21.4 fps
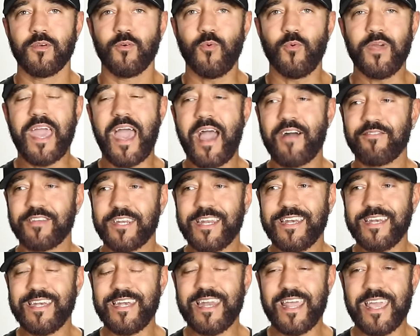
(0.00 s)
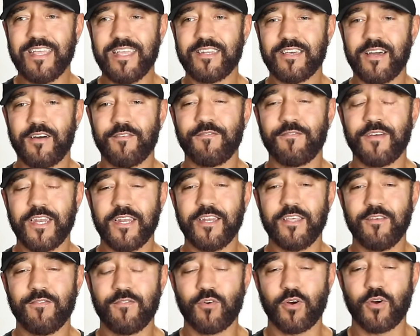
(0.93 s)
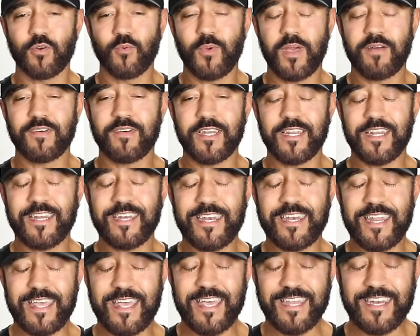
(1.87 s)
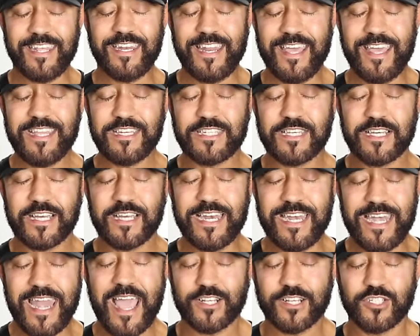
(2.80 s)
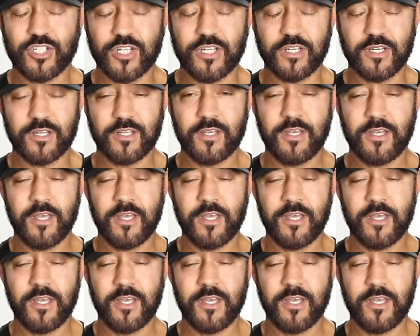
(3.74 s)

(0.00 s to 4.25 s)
We have an innate affinity for it. We have an, an innate connection